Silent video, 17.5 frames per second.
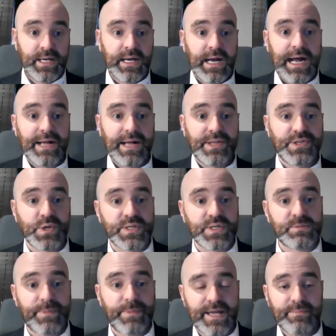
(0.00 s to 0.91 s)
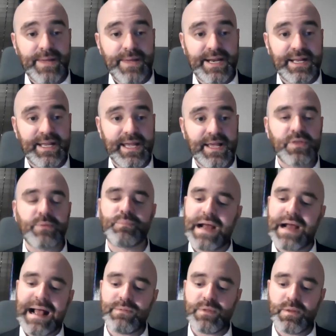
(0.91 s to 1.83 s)
to expand Medicaid. The
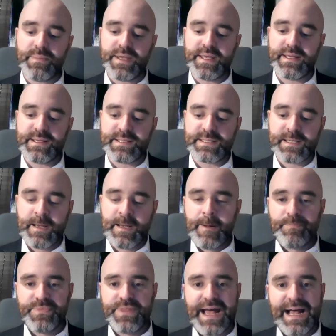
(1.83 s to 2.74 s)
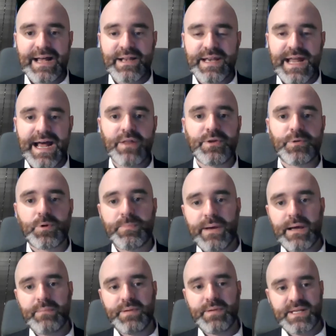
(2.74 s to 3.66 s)
problem is that now that
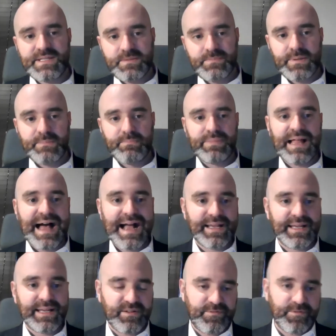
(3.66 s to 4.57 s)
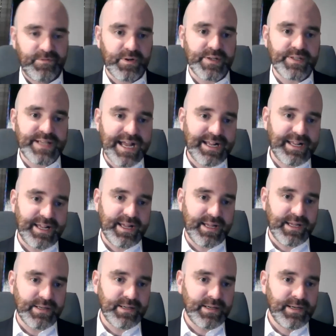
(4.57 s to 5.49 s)
Republicans have been blocking it for a
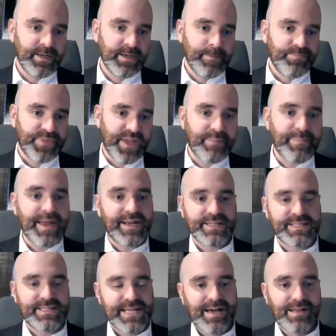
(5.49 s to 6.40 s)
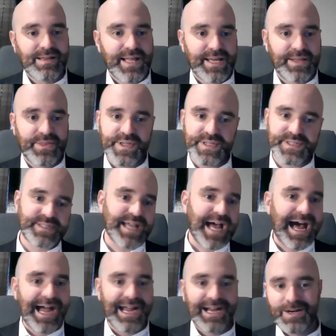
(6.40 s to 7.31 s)
decade, they make it sound like this
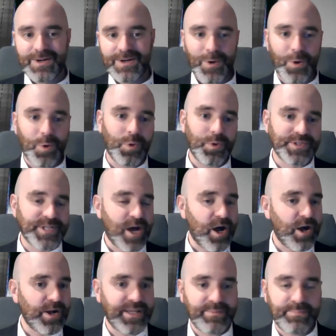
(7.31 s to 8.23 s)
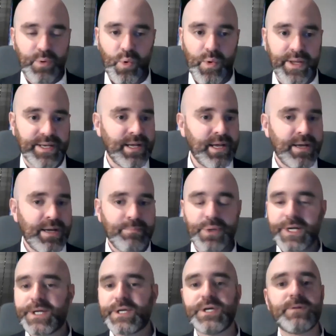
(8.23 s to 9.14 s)
tired old talking point, but
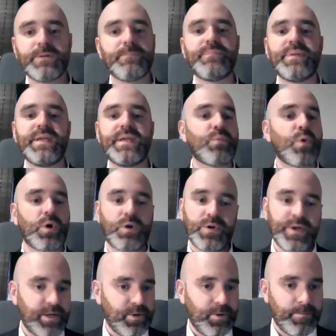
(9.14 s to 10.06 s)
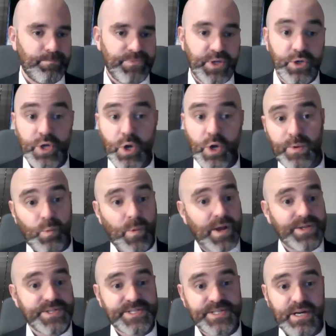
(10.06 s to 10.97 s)
it couldn't be more critical. You know, when
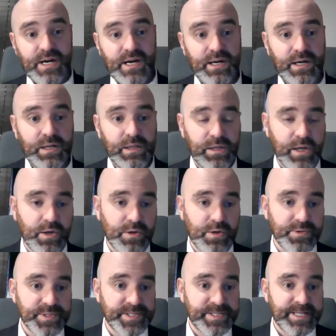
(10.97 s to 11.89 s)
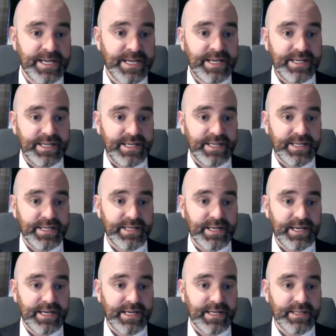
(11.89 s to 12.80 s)
Wellstar closed in
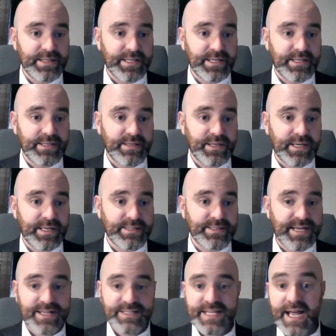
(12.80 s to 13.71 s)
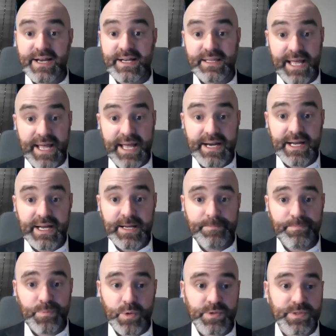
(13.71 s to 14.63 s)
downtown Atlanta,
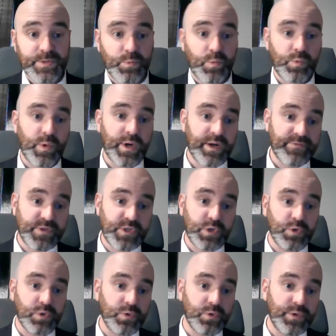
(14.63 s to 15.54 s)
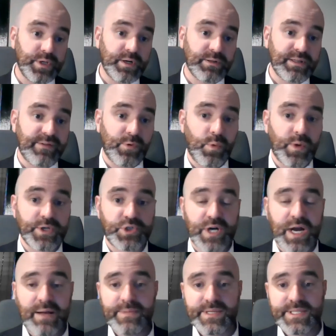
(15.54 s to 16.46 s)
it was one of two, level one
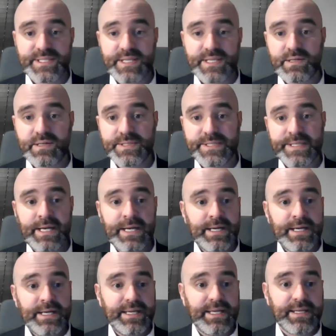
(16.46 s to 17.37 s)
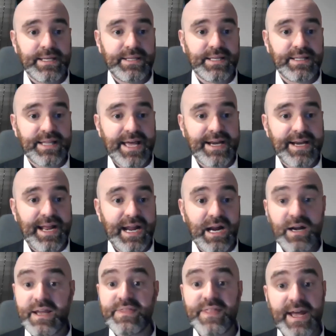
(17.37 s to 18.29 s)
trauma centers in the Atlanta
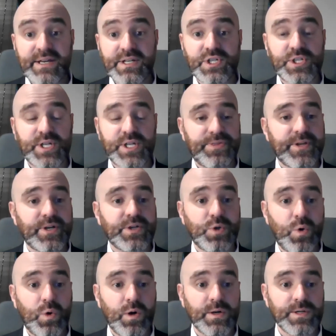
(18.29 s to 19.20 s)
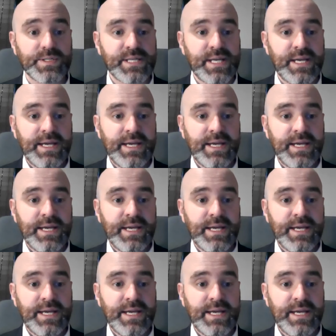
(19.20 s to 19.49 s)
area, and they had to shut their doors.